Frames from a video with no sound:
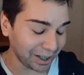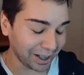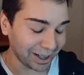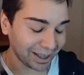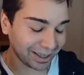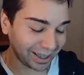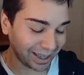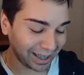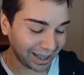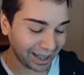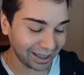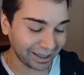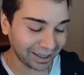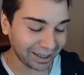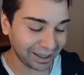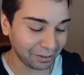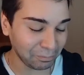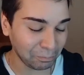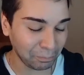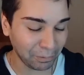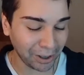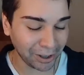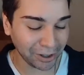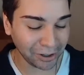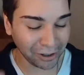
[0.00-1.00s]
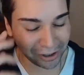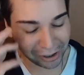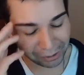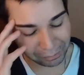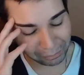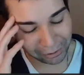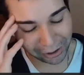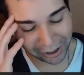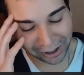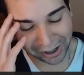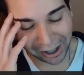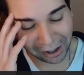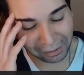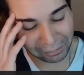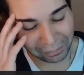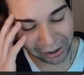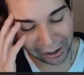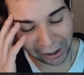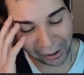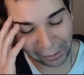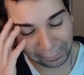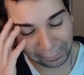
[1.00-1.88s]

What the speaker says: because Brenna tried to bring it up.